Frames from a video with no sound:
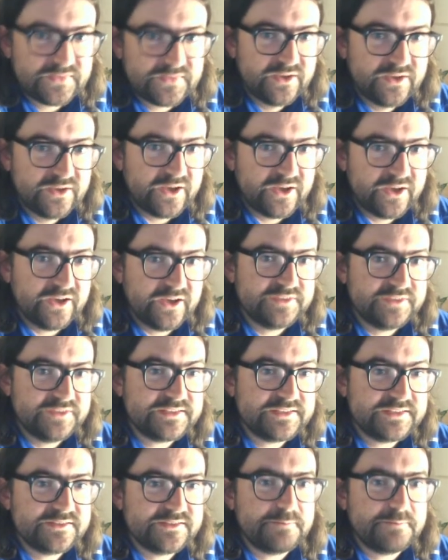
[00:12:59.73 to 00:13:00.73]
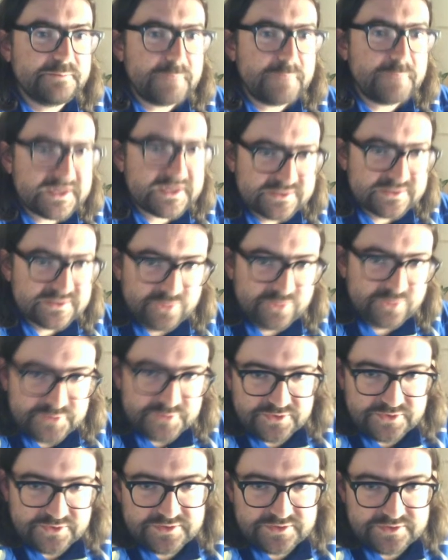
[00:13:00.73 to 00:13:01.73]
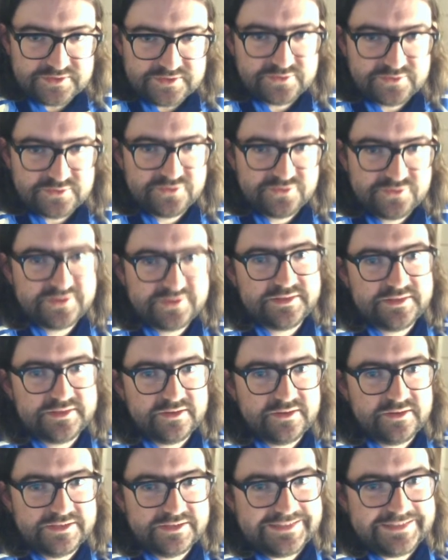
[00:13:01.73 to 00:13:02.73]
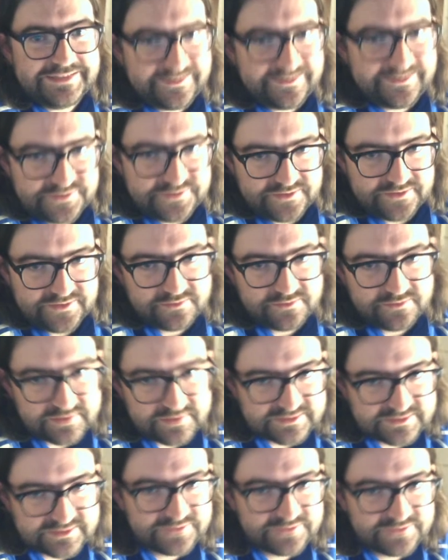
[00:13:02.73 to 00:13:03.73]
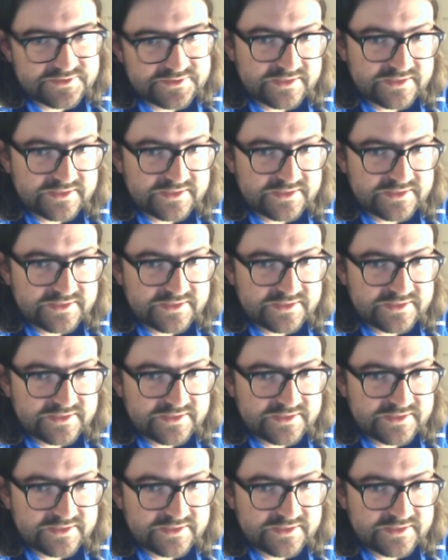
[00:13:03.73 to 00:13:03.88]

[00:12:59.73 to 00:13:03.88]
uh, this is a massive opportunity to address that kind of deficit, that deficit